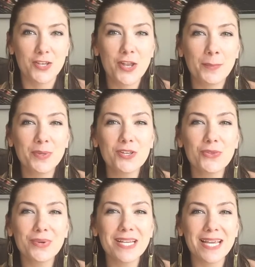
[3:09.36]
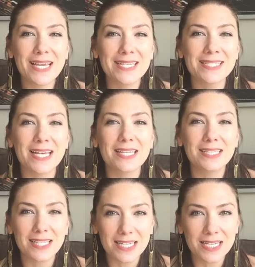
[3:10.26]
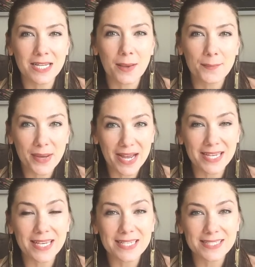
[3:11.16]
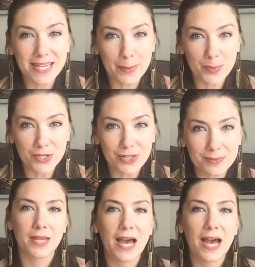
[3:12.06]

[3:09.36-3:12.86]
Number 3 is lead by example.